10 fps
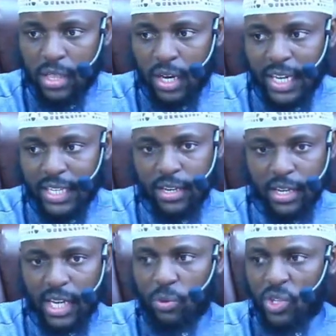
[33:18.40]
qadh,
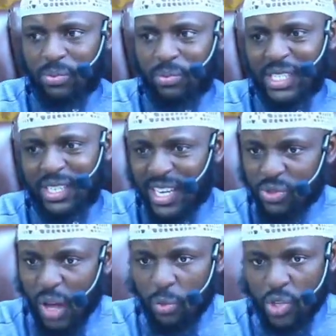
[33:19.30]
which is basically
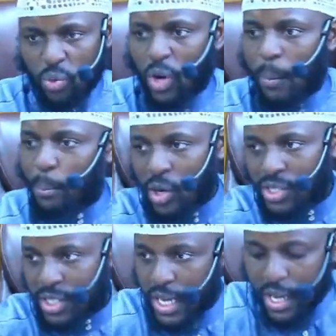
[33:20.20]
that which you call a pot
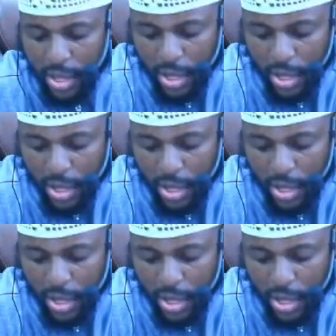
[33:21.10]
today,